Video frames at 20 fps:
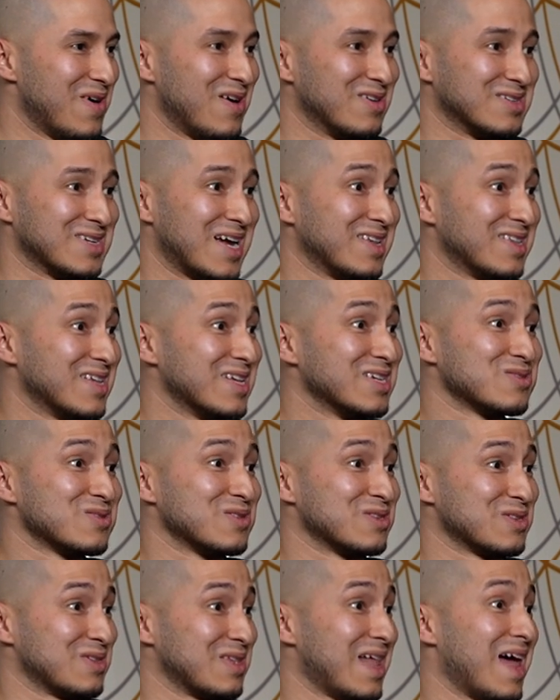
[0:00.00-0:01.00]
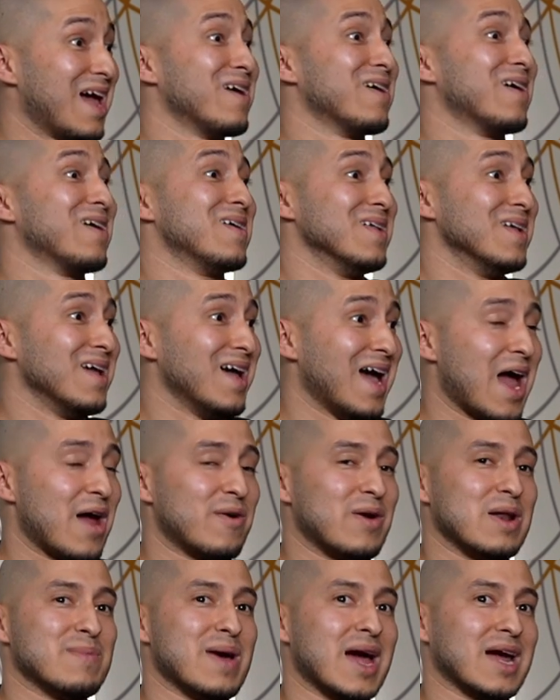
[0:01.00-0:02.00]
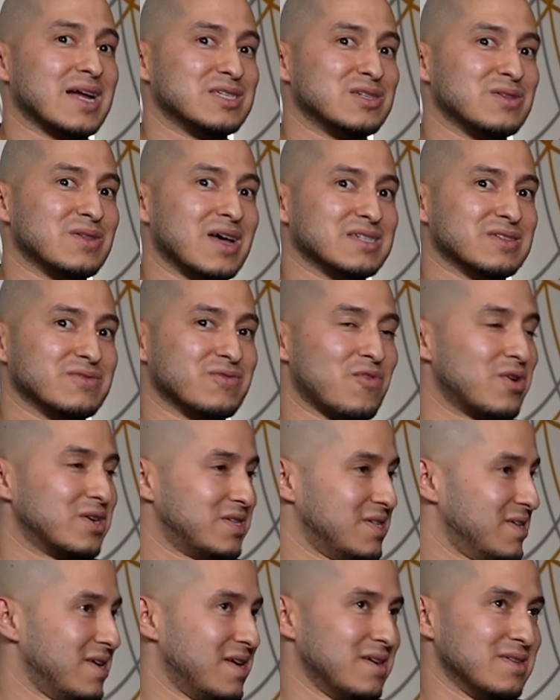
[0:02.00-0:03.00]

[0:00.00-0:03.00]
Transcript: I, I, was like, this is like I read Dude. it back in 2014.